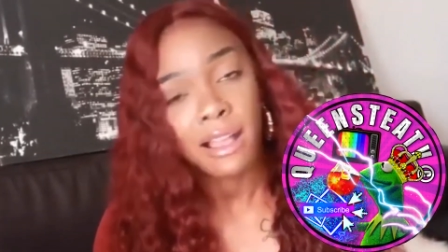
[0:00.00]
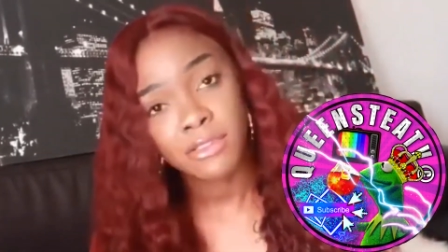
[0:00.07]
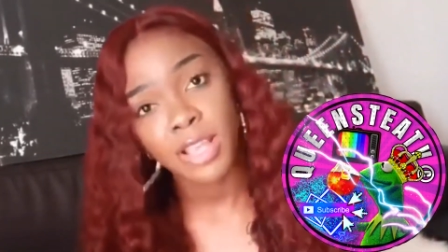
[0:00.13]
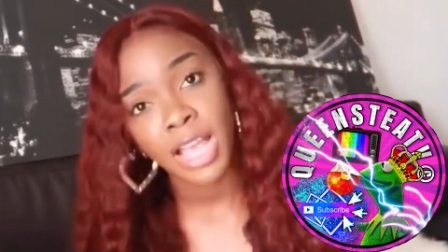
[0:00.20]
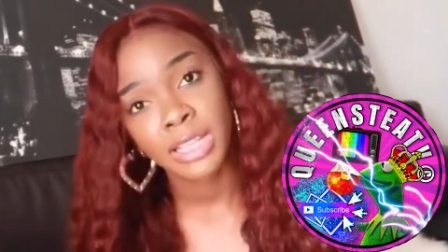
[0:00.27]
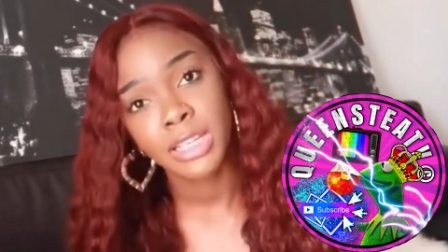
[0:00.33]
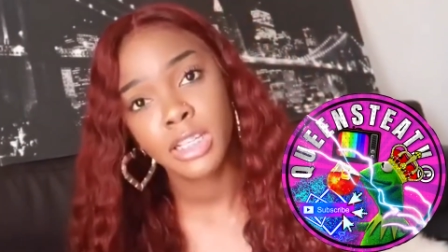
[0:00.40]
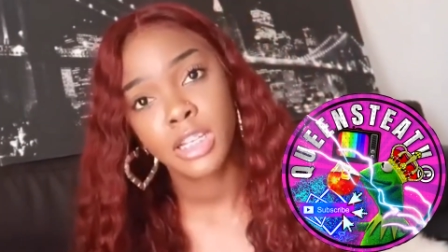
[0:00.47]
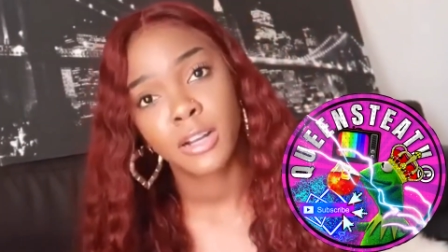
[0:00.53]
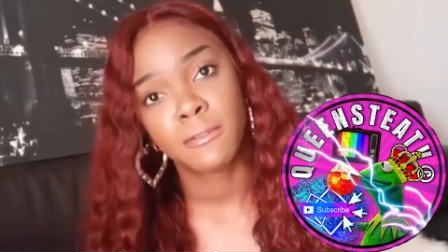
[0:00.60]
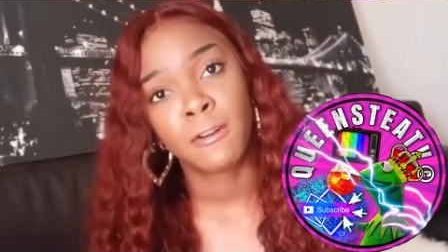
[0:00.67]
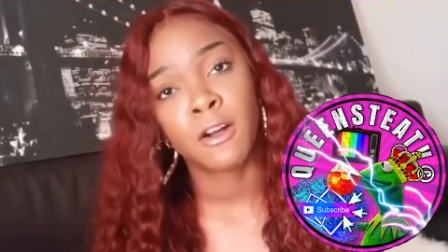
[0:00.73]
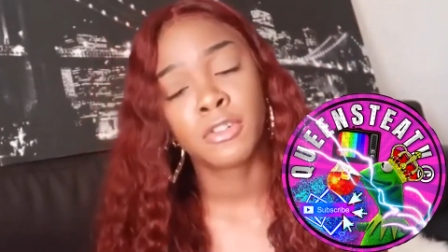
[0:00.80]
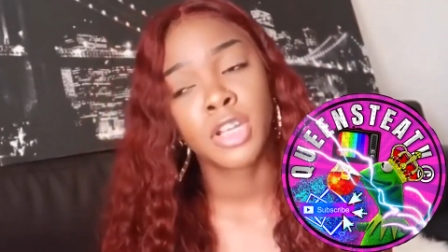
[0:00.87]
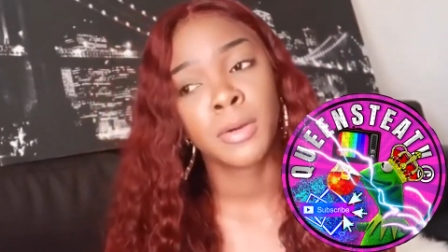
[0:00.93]
After I leaked her
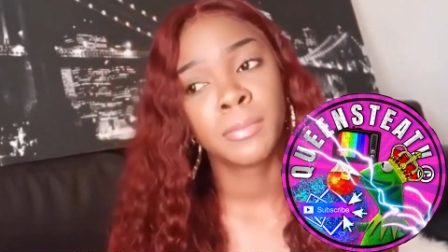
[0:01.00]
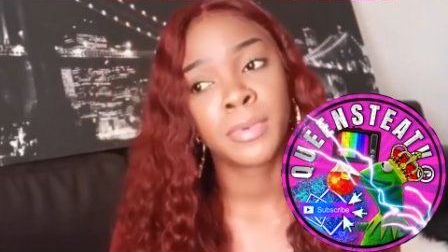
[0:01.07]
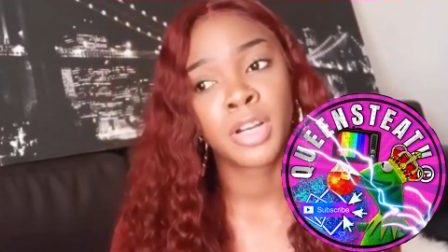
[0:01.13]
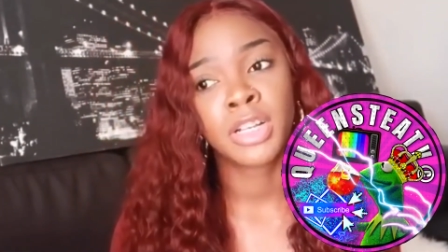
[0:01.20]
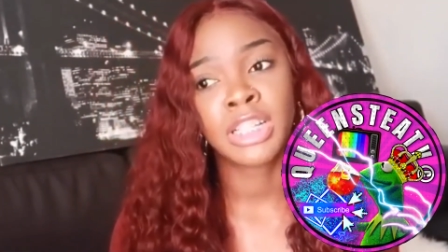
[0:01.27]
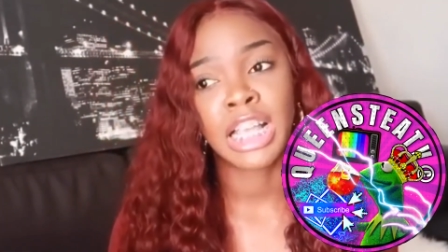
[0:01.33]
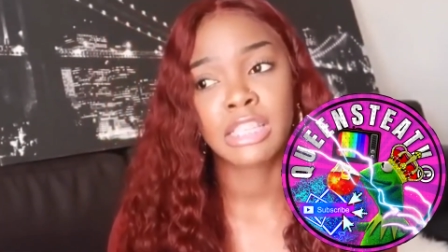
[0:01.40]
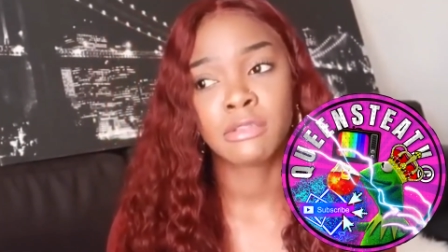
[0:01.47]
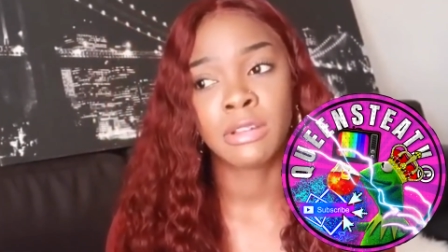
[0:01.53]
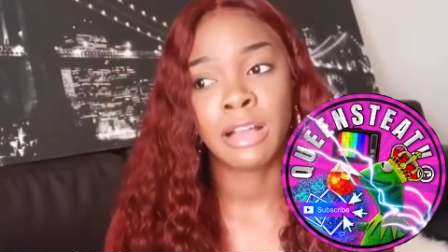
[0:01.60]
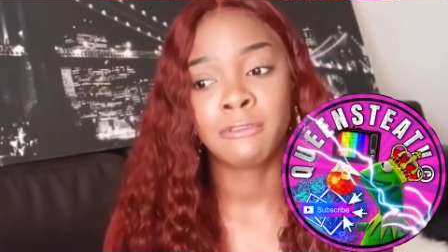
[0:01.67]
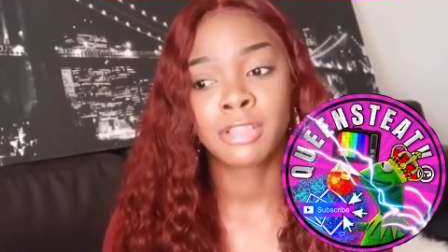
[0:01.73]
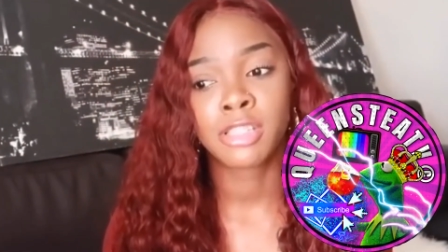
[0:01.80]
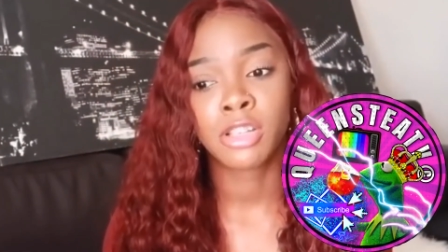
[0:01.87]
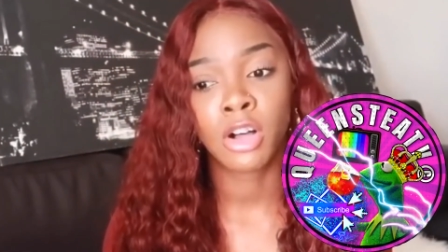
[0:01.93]
phone number, that's when
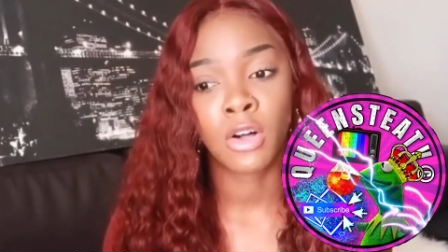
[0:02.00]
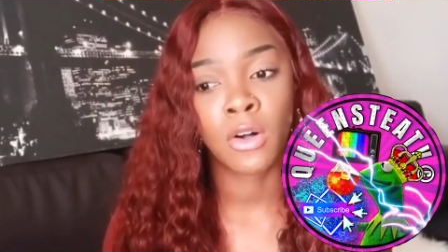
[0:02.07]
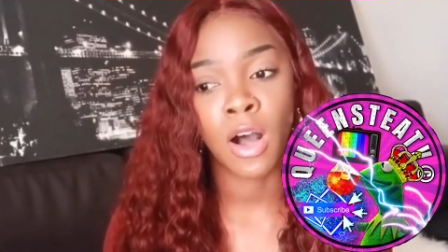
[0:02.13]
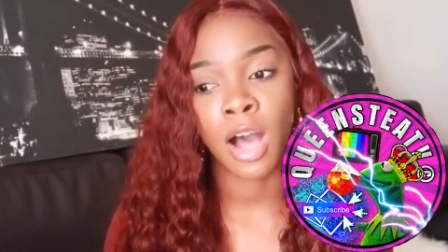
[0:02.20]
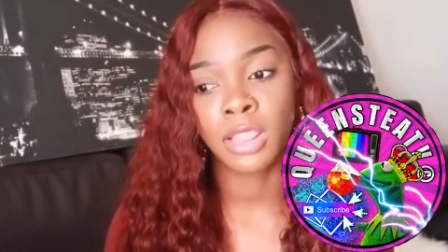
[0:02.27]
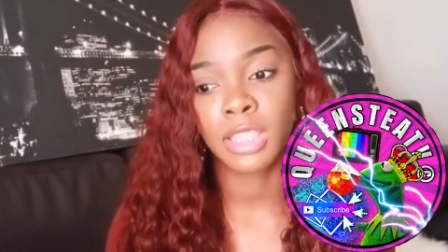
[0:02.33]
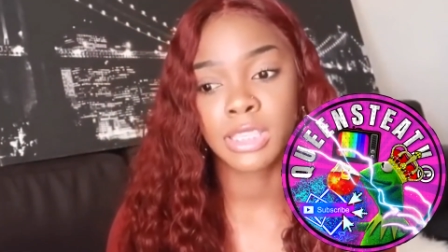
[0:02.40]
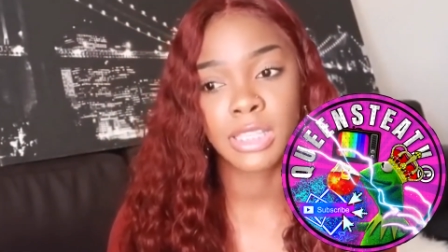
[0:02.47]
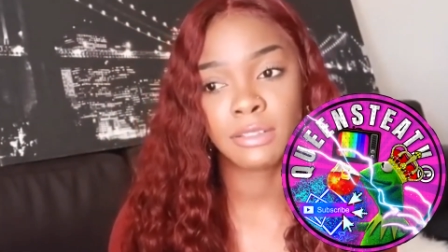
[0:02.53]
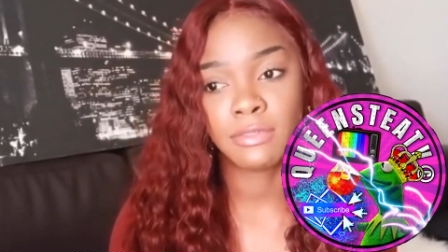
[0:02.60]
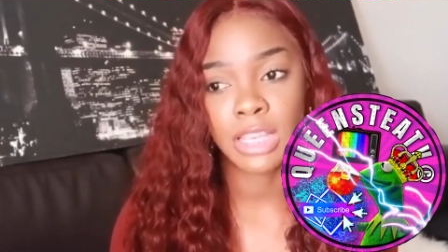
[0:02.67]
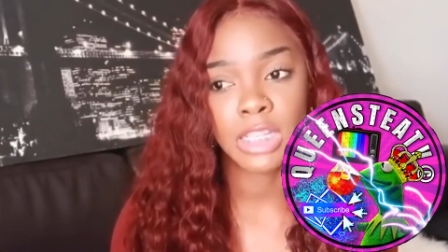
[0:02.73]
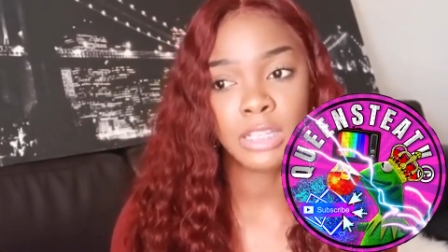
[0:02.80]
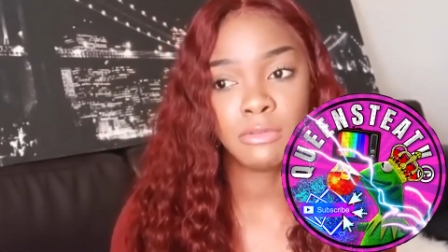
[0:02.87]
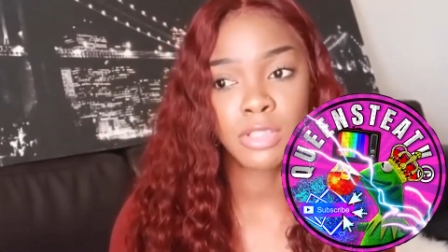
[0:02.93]
I was told all the
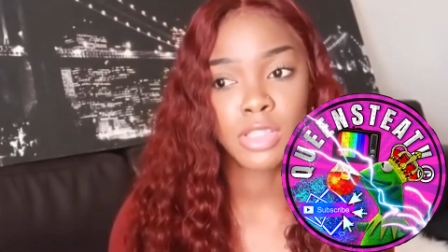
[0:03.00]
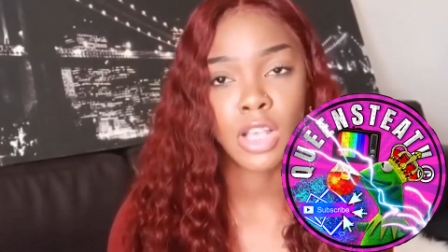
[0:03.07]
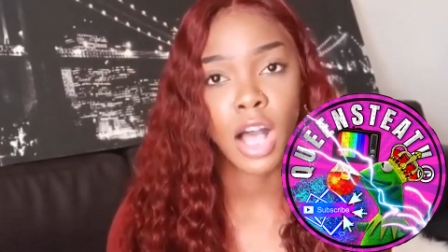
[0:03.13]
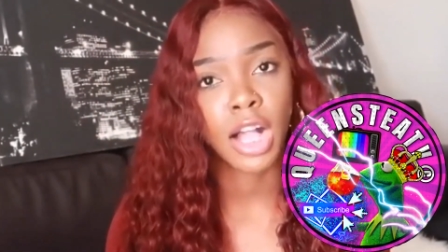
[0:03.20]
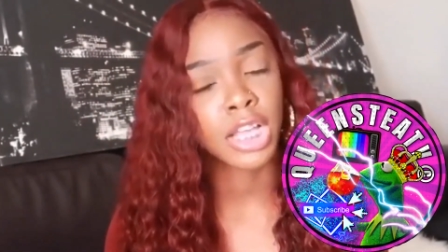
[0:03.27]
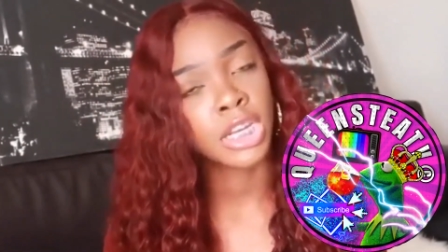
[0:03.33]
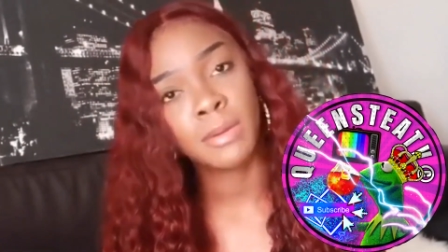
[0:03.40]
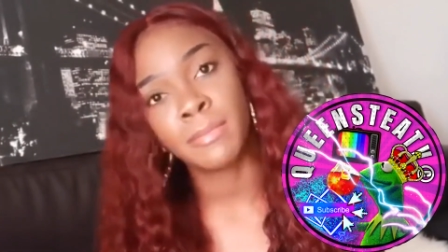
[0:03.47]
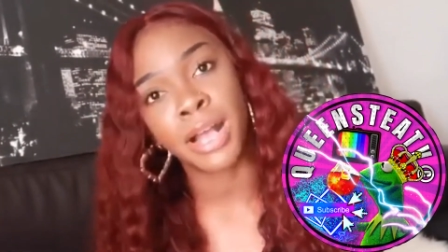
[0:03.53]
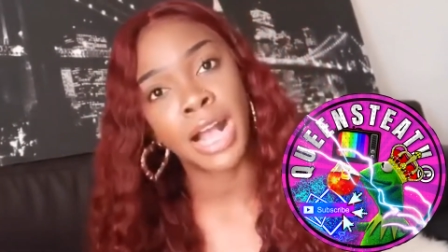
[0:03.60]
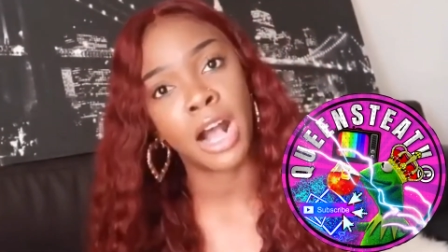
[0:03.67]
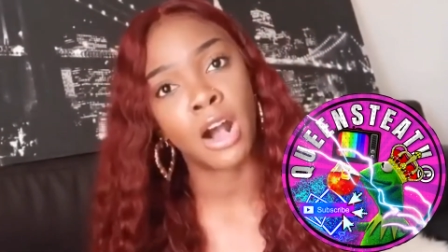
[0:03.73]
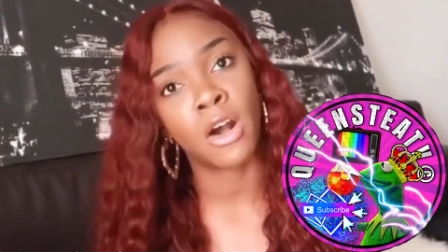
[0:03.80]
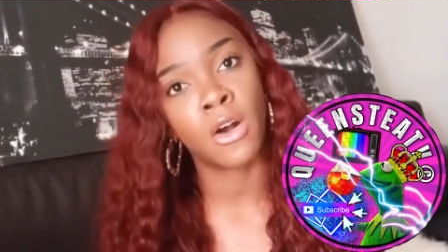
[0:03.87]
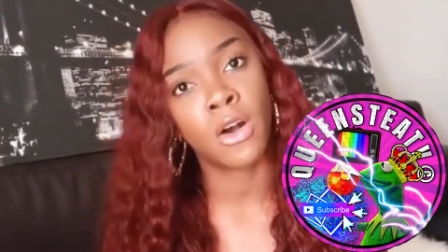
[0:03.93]
stuff that she was talking
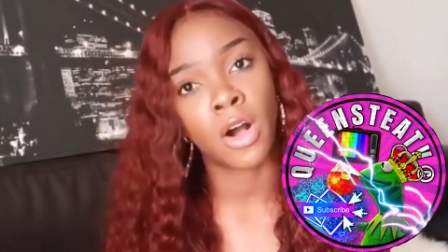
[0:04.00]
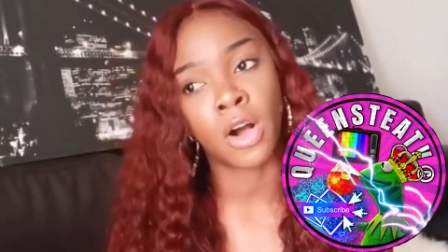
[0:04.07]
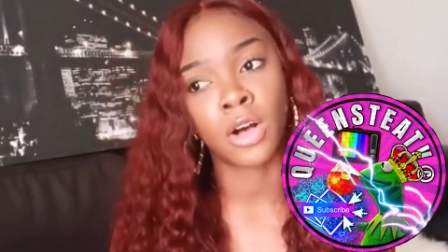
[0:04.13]
about,